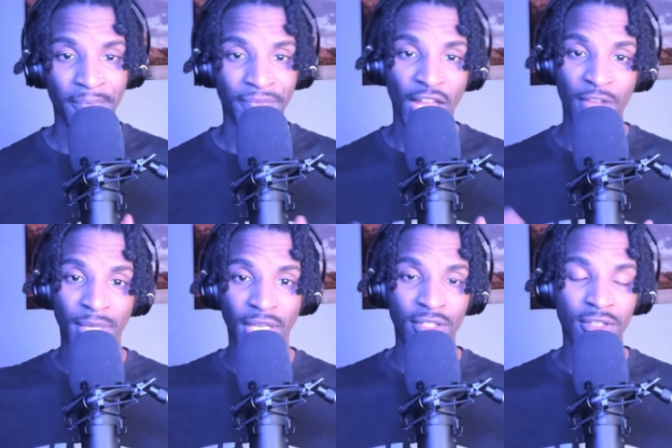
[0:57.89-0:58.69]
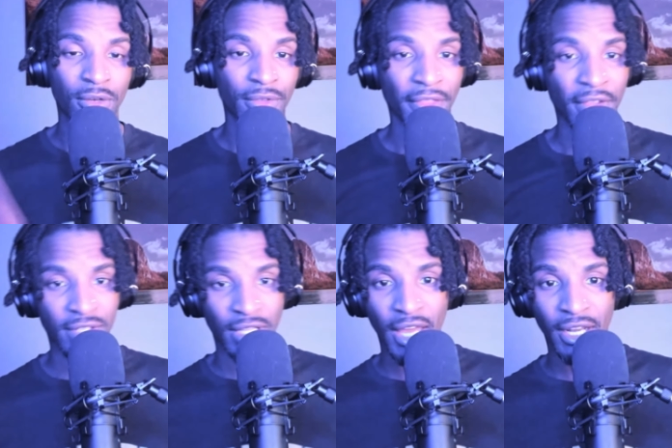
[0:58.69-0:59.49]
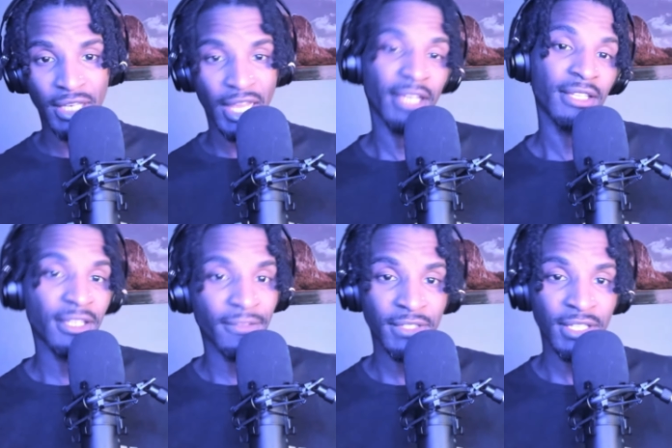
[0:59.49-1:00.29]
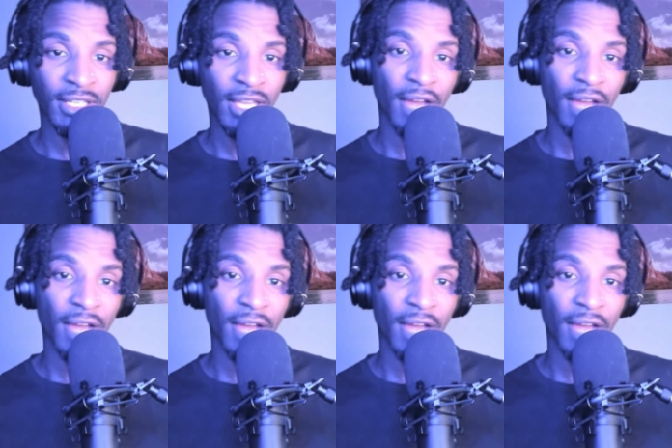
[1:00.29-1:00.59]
I've been getting told that there's a lot of negativity out